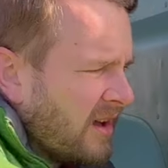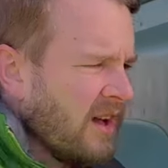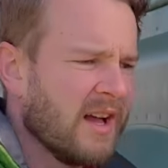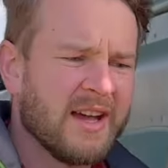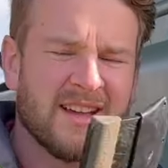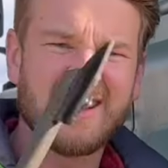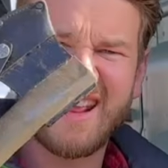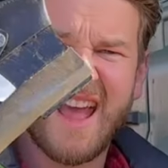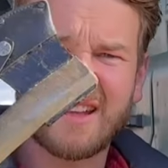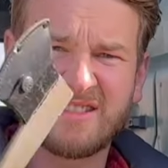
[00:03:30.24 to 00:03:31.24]
And an
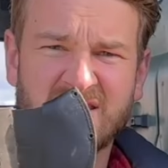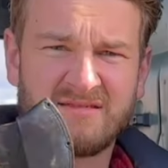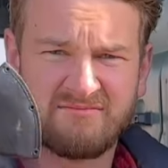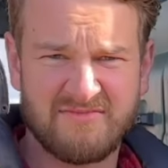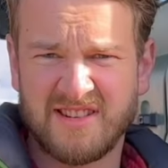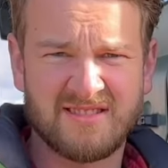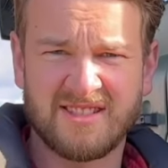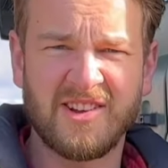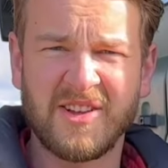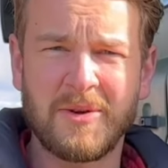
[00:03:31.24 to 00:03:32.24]
axe. Just
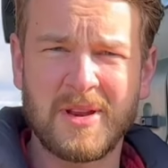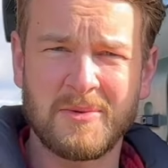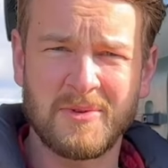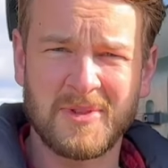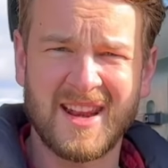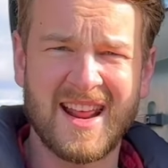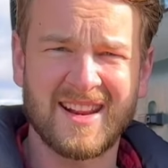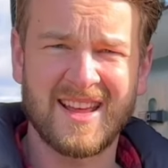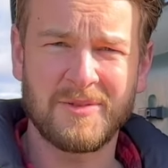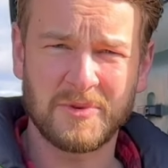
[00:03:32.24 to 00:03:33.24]
don't go anywhere
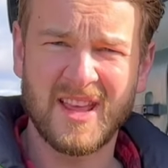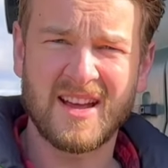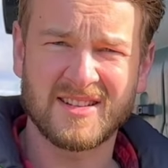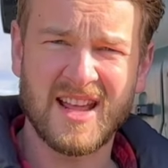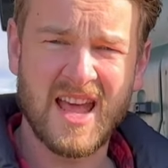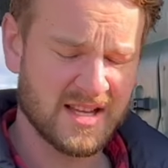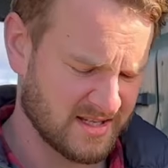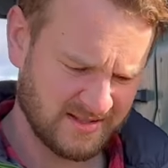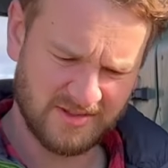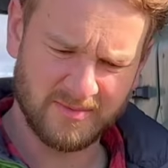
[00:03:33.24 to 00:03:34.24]
without an
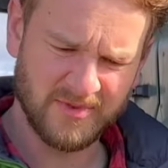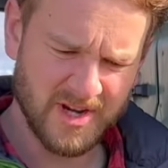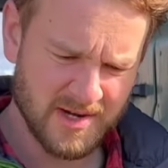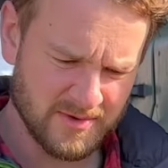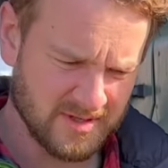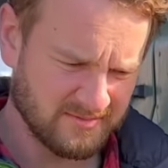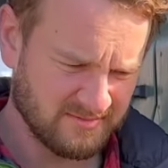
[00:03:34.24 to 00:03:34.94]
axe. Chop firewood,